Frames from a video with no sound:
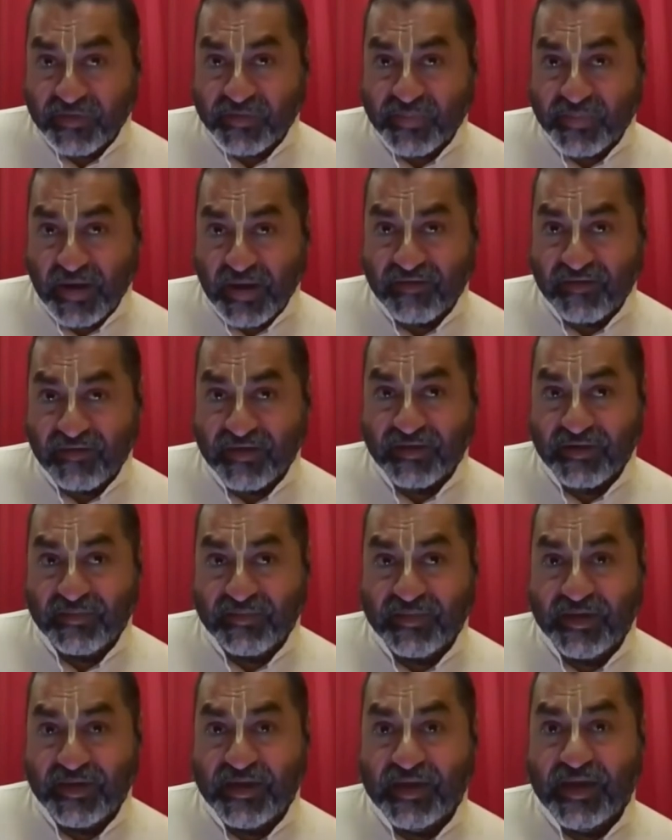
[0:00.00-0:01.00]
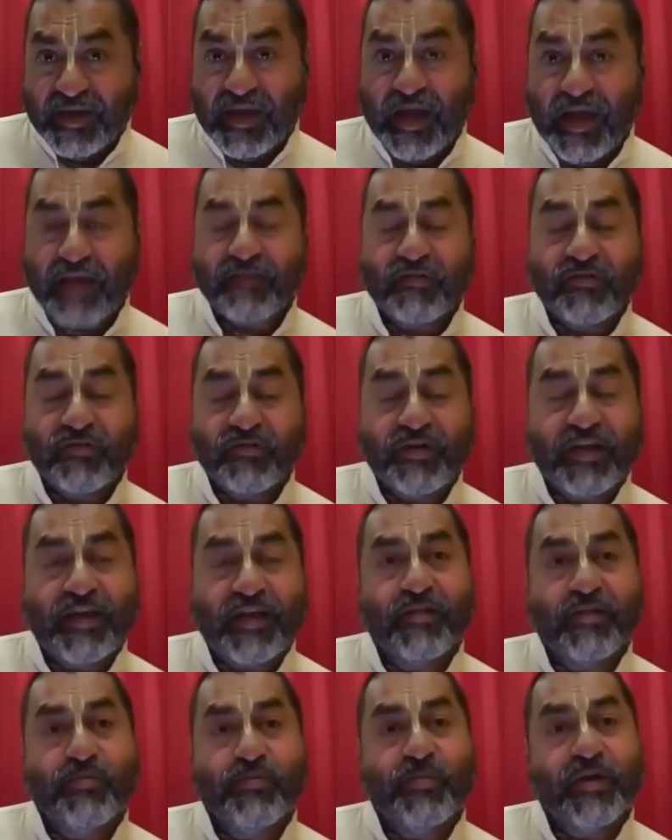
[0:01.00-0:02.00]
Bhagavatam has to
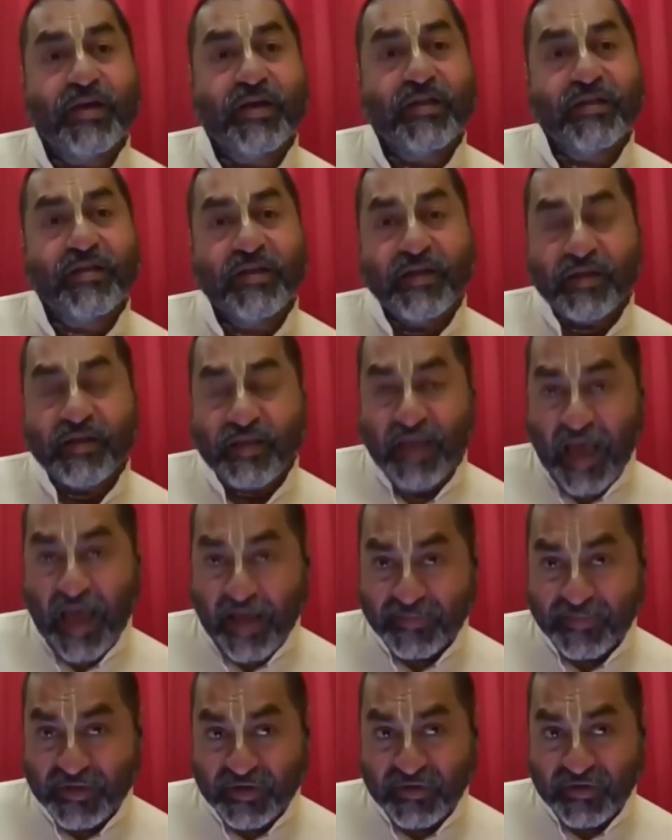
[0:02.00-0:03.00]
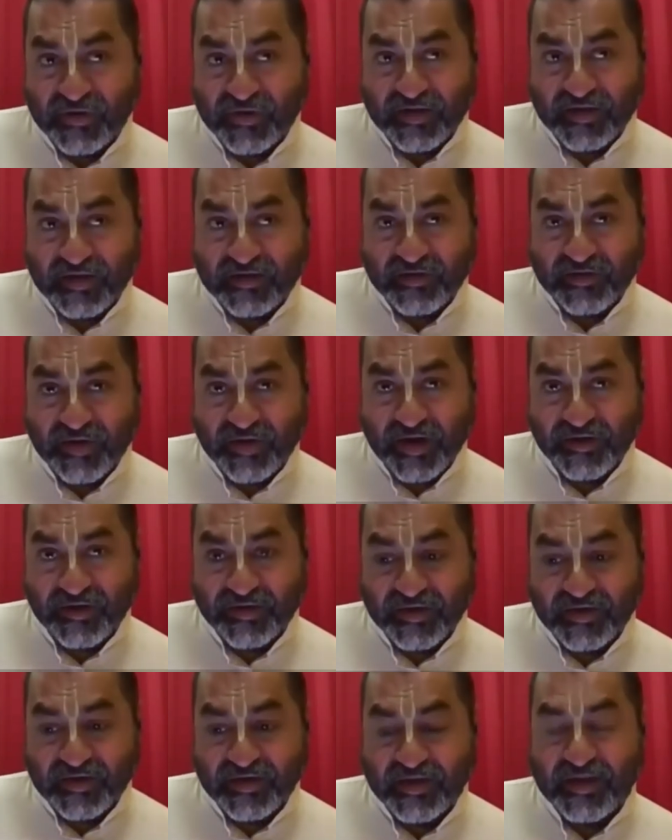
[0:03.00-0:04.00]
deal with the absolute
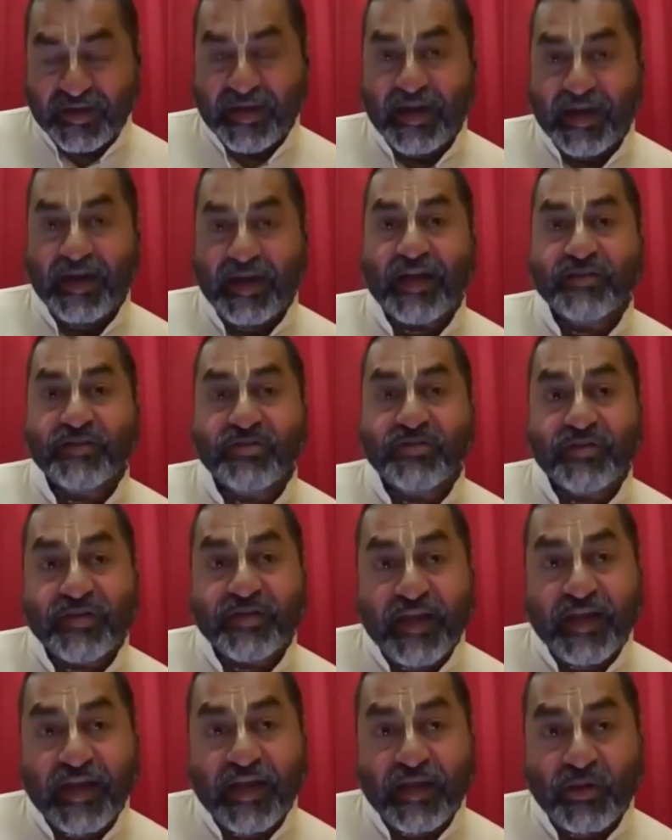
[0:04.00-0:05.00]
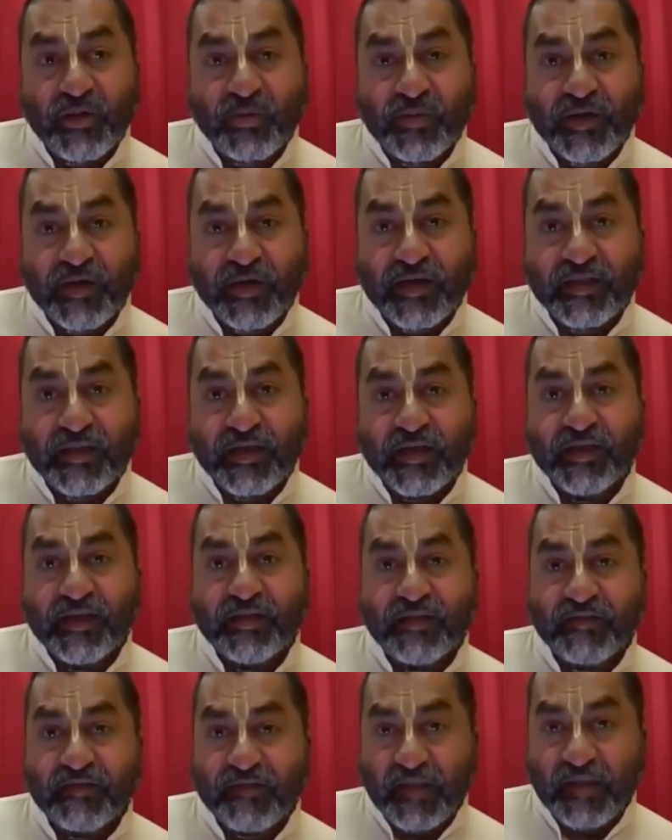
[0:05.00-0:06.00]
consideration. It has to deal with
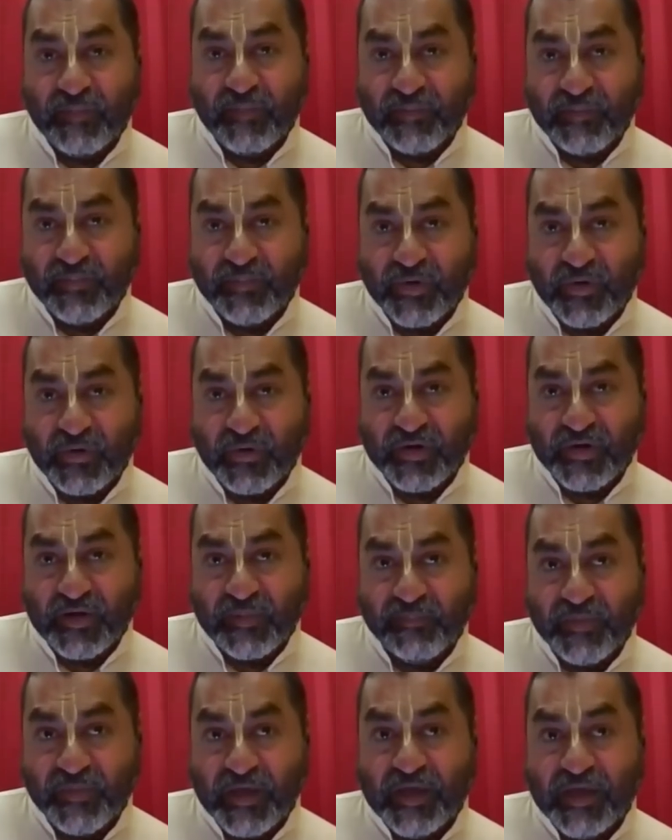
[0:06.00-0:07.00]
the samam bonam.